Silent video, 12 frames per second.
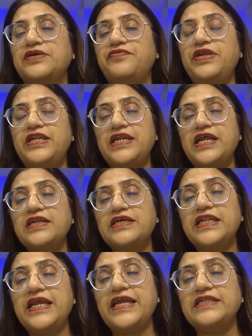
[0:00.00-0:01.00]
We didn't
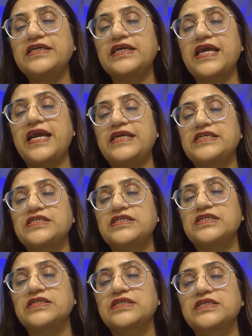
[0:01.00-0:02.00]
create the
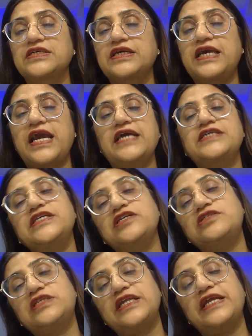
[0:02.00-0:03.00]
cash. Cash
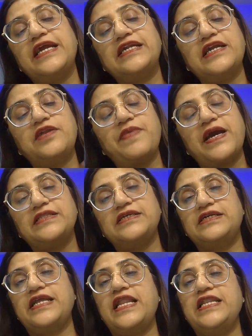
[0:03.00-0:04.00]
is created by
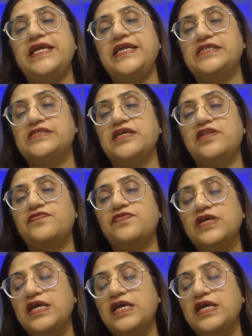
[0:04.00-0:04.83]
the tally itself.